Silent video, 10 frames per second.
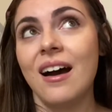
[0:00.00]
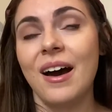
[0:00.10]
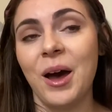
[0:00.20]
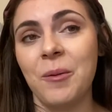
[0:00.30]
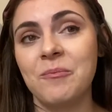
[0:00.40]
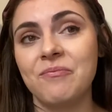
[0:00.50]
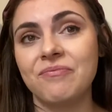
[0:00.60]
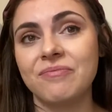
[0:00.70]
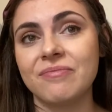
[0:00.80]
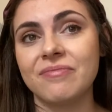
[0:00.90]

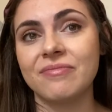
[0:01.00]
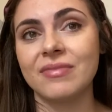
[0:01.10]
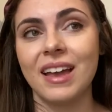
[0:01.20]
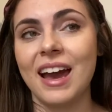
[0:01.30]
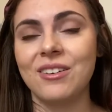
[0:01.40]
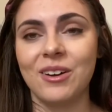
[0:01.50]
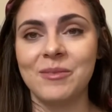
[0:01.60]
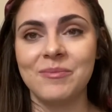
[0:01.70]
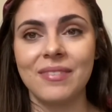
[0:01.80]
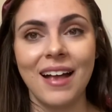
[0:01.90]
I don't know.
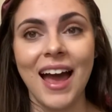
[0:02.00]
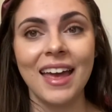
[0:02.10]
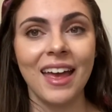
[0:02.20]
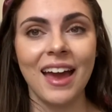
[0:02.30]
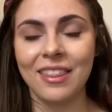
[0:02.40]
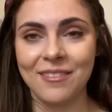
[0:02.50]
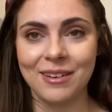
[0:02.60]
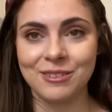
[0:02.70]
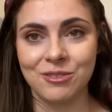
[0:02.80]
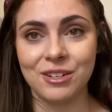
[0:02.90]
I love that
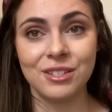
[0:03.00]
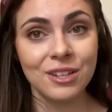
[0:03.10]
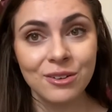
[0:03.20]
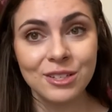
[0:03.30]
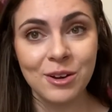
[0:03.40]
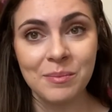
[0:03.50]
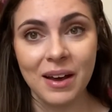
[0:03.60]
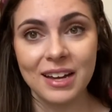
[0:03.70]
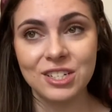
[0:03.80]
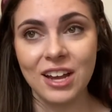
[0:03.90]
resort so much.